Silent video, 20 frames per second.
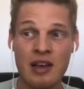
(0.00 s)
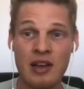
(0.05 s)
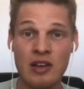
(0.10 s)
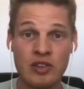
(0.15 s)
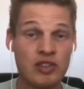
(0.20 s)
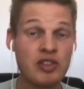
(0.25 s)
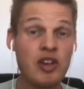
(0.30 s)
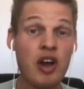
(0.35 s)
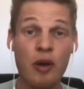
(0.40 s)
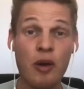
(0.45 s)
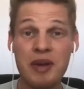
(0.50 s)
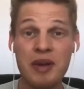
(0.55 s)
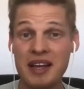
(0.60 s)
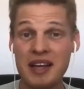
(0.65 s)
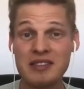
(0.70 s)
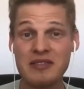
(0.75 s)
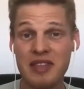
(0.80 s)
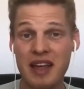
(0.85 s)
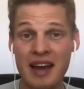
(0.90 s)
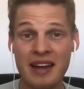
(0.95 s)
So because
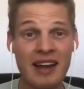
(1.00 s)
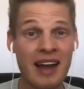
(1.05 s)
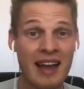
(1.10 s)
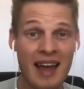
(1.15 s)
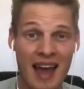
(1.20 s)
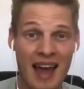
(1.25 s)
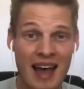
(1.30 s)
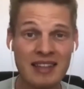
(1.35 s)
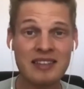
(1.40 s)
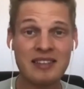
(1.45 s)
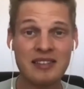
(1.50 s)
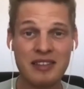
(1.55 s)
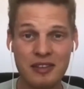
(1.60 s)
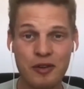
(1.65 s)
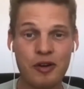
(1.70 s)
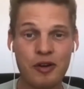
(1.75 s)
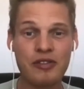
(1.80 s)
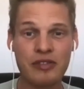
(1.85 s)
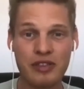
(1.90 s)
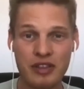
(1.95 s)
of that, I ask the
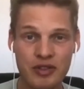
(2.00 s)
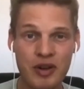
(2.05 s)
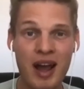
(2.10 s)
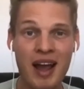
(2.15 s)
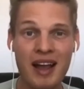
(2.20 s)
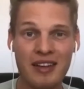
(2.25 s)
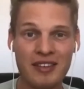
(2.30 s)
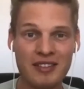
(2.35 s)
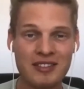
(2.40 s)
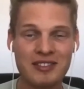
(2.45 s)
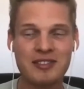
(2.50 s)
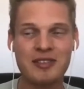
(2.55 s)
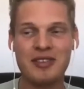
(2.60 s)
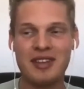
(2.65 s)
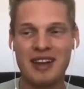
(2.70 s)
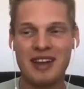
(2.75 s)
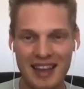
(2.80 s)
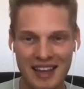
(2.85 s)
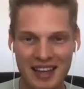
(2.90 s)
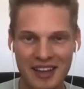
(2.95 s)
Lord for trials so that
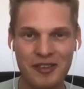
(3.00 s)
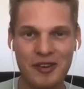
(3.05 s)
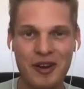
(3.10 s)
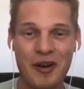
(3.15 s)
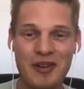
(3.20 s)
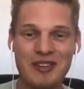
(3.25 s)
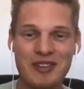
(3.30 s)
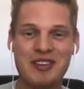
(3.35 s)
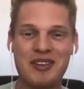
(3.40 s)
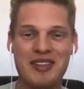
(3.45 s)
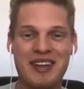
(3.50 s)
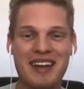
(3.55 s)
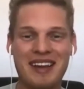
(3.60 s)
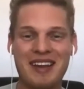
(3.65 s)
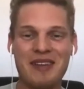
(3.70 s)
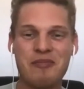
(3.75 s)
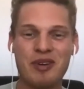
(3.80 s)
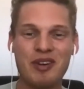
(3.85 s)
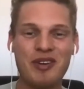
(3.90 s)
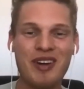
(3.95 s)
I can grow and so that I
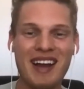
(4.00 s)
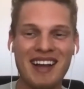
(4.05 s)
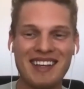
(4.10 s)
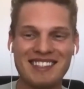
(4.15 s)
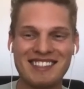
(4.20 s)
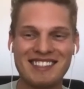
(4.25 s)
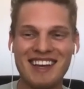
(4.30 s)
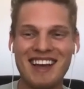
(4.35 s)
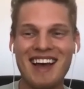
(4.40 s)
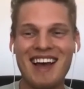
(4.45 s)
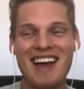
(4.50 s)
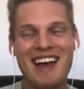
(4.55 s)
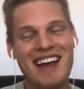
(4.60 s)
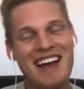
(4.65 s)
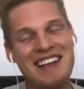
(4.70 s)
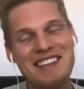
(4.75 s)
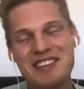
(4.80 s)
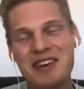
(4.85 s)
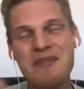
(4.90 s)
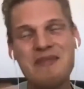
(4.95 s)
can progress.
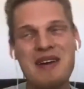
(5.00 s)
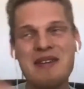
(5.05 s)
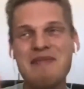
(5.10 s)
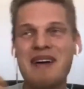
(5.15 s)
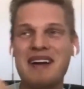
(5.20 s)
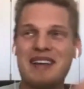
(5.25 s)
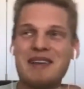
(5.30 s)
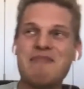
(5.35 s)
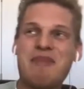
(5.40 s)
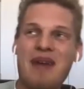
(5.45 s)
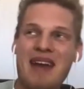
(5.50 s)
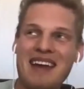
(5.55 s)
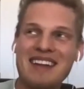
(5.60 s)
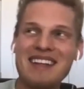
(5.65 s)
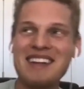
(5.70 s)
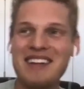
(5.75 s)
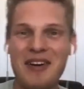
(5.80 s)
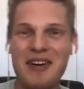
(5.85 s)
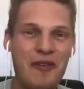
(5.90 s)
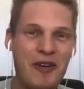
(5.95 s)
And so me and my companion,
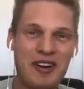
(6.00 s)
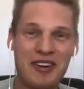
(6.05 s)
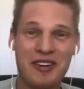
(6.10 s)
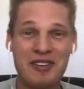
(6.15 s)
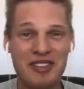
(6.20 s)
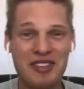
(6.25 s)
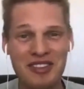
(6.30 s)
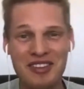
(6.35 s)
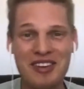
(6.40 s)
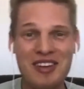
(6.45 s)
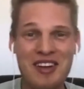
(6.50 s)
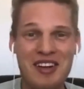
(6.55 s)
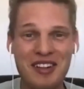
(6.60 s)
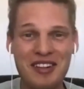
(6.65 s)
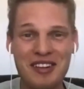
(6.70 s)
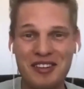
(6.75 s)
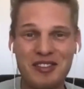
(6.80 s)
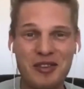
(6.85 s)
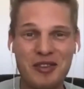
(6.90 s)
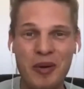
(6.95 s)
you know, we're
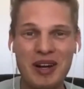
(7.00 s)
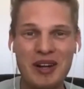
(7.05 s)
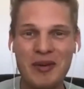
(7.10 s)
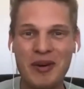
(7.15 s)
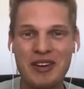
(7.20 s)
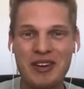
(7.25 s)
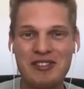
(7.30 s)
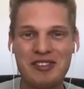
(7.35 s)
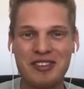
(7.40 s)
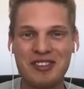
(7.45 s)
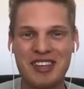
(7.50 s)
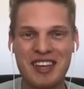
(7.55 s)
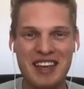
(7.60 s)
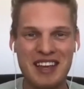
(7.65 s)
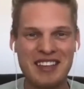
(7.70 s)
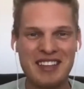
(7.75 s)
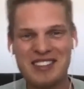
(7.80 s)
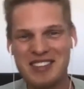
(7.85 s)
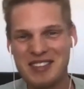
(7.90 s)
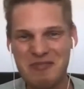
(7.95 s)
little 21-year-old
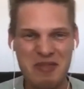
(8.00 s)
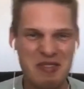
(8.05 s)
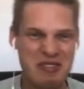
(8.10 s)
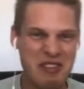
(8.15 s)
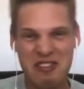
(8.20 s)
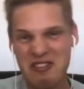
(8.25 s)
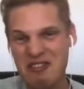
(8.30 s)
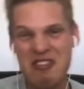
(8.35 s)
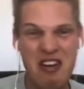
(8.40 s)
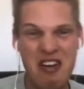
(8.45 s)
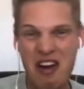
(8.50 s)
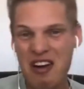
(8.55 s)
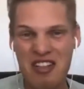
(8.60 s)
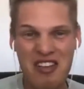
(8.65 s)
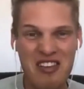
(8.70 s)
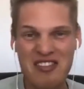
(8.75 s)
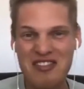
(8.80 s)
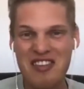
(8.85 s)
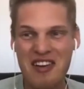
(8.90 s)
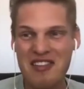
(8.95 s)
kids just be like, yeah,
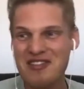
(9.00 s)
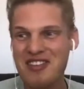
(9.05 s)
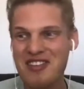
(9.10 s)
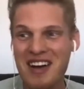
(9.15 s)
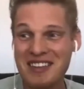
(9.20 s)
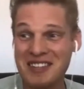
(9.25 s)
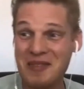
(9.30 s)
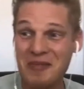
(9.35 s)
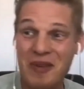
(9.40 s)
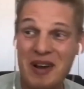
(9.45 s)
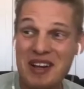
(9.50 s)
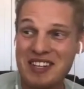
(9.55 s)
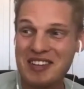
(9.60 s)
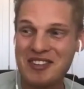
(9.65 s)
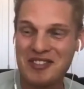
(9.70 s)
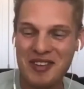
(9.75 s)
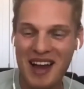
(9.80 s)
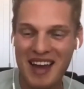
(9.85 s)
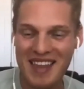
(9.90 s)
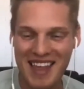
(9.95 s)
that sounds awesome. We should
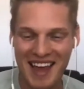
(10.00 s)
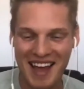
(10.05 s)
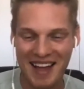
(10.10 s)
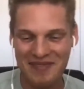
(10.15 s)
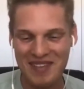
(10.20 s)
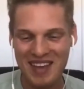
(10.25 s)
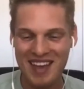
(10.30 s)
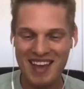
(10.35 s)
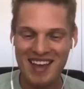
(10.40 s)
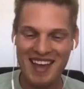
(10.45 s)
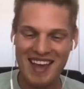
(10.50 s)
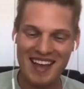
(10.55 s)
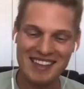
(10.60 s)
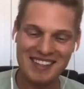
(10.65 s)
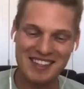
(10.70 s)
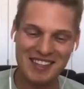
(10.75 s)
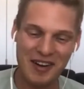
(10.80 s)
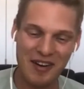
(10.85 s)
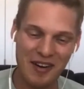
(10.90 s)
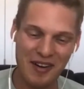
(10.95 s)
try that. And
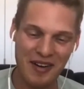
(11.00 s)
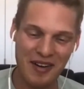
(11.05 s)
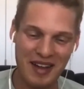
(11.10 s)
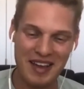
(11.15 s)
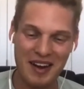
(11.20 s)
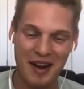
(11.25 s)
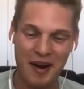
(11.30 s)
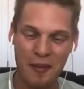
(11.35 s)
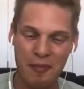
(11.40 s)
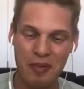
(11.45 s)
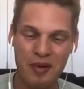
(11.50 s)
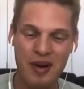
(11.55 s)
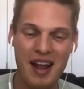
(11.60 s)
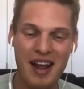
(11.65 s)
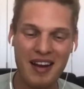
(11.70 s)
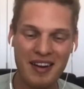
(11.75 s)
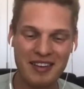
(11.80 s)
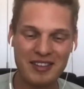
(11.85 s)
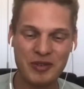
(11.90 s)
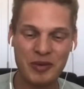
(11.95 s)
so in our
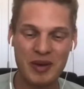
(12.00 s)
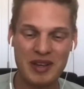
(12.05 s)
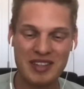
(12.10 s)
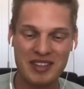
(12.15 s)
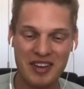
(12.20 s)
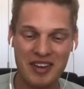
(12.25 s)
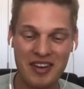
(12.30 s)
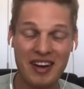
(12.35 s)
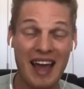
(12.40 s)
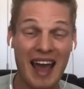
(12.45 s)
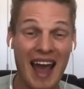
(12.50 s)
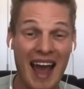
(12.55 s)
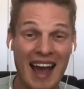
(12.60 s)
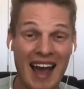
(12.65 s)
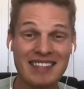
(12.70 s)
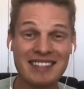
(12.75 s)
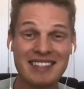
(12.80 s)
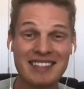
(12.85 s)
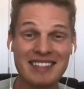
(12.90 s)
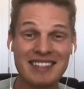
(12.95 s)
prayers, we started
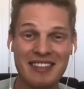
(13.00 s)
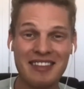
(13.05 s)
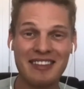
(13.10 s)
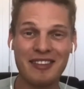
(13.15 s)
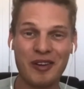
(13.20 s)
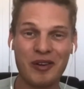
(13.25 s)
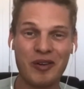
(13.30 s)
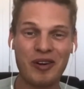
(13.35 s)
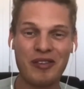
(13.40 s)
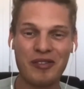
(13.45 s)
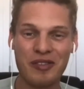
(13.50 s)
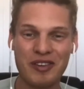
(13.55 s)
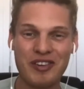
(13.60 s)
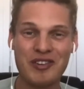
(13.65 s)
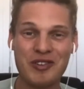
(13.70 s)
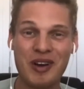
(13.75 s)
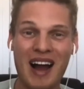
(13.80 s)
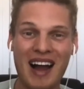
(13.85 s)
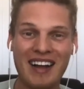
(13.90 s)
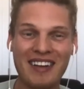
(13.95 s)
asking the Lord for
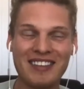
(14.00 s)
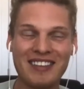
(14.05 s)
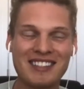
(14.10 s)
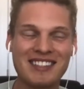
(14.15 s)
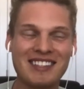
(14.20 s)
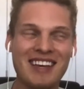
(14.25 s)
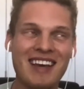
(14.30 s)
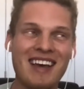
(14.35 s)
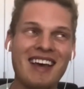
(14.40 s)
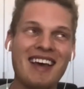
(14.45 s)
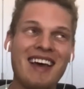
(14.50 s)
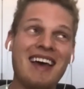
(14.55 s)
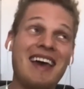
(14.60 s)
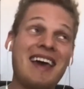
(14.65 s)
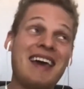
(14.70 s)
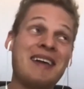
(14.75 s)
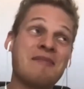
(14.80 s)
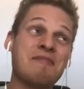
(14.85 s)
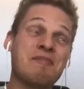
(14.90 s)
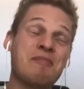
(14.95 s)
trials.
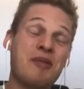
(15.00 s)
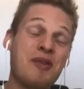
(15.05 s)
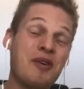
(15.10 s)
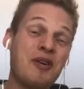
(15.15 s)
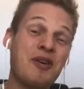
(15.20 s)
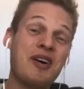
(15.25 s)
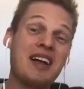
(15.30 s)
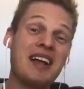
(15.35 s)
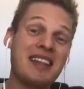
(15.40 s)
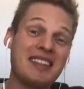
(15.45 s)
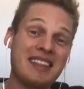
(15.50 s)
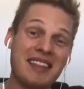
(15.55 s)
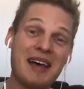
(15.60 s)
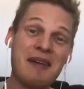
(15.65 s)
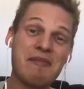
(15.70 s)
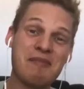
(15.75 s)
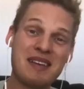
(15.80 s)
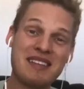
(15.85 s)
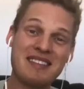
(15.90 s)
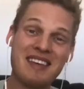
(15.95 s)
And boy, let
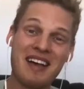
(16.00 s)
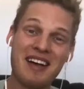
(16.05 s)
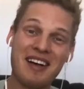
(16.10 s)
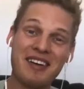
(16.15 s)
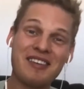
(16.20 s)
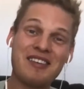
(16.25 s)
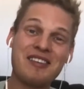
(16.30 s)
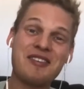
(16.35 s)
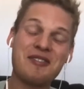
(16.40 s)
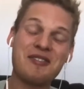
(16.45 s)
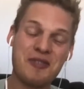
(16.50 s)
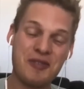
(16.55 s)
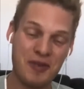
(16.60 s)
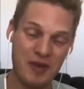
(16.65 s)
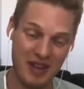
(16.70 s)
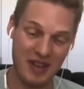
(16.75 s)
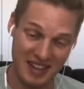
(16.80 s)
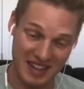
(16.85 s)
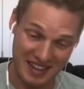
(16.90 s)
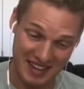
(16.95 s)
me tell
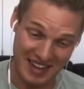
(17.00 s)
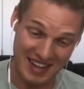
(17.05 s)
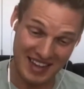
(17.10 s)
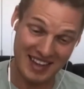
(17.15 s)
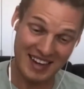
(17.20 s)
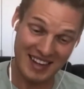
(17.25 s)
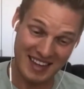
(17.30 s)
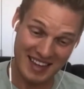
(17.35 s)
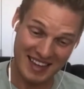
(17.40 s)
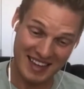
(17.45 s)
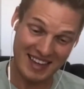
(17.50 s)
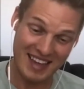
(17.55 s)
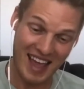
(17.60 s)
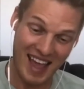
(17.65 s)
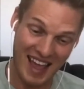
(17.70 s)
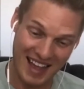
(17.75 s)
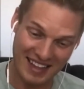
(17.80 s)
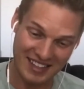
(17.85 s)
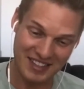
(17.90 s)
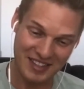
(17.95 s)
you, did he
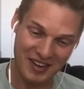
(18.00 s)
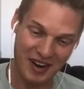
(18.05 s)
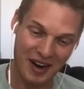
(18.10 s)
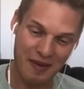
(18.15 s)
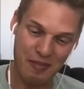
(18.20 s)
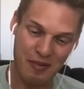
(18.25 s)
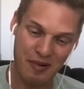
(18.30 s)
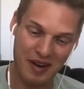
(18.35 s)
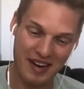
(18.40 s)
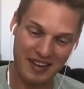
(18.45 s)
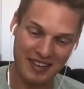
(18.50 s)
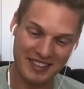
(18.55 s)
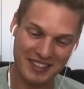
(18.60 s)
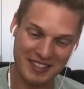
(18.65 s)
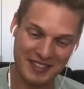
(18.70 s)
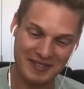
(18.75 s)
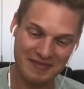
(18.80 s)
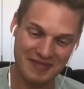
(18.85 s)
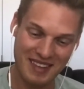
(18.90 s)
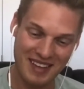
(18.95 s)
answer our prayers.